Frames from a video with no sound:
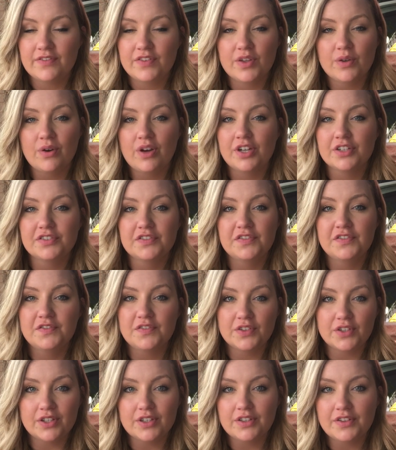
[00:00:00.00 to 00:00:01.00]
If you are
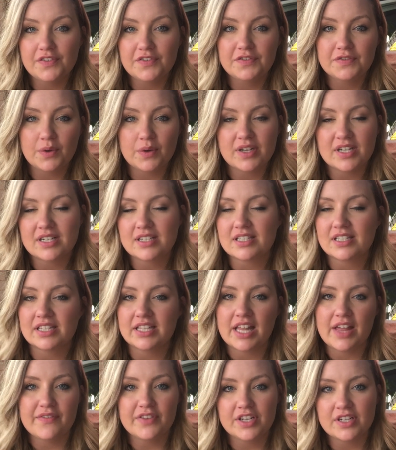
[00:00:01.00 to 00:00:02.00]
full force
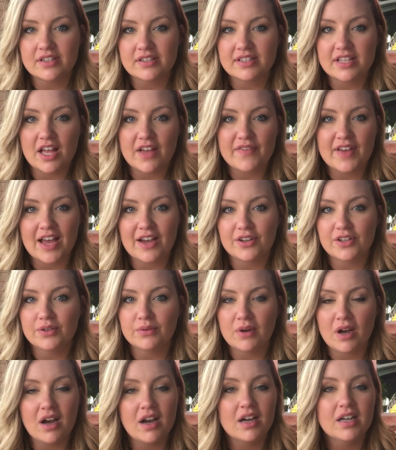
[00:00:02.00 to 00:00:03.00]
loving yourself how
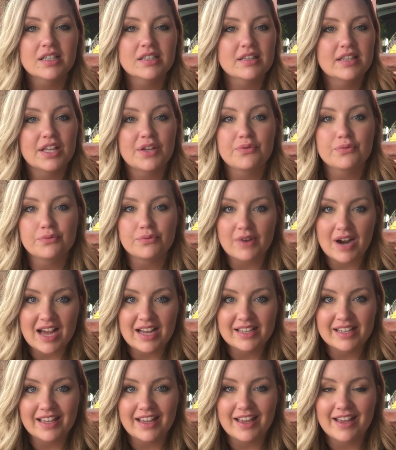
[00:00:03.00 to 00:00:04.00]
you are, then
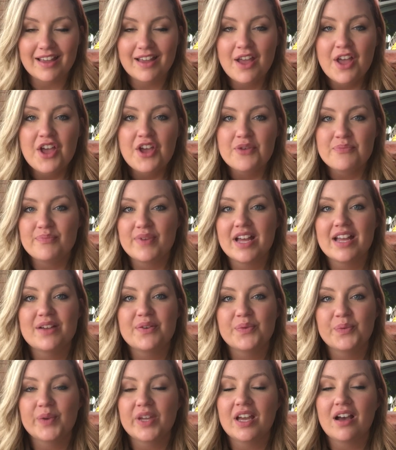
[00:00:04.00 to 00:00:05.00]
rock it. But
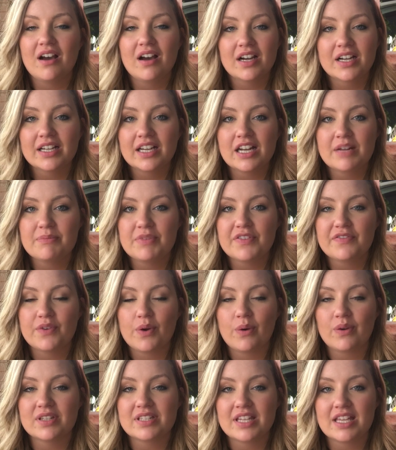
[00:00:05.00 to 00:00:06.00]
we are gonna be
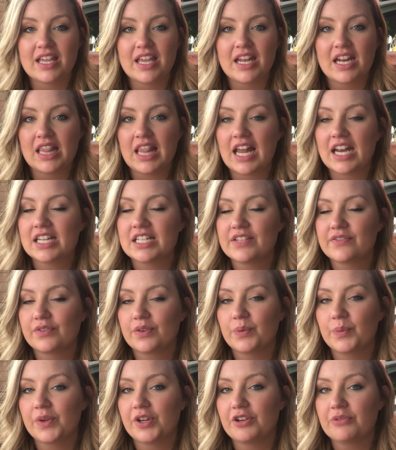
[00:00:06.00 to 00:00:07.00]
focusing in a lot of
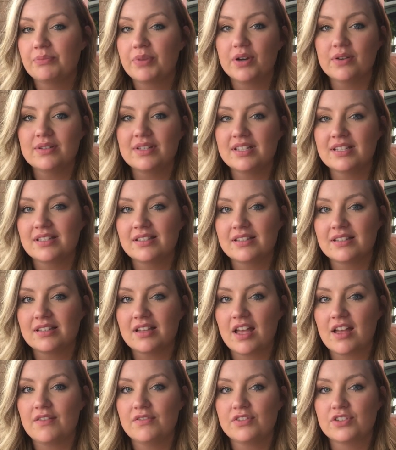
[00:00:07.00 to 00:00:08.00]
different weird poses and
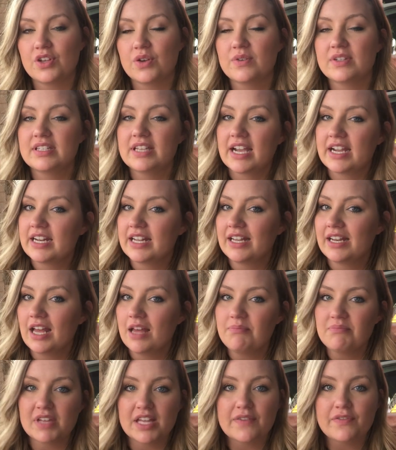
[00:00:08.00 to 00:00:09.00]
stuff, so tidy it
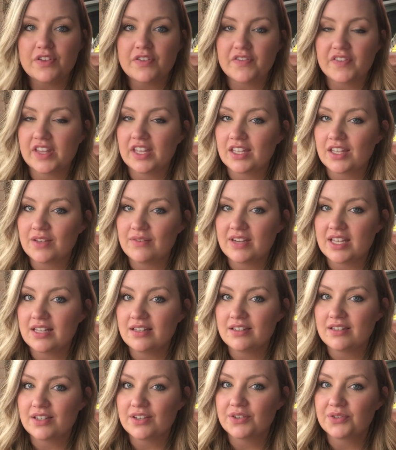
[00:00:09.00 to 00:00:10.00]
up if you feel like you
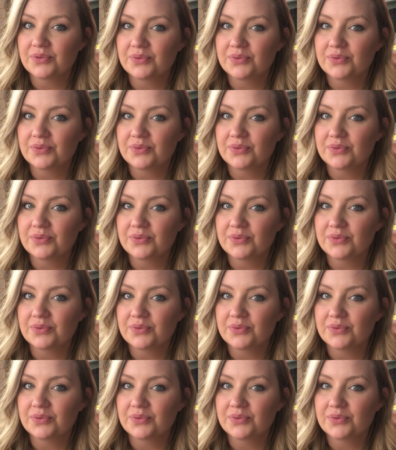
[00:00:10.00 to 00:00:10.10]
need to.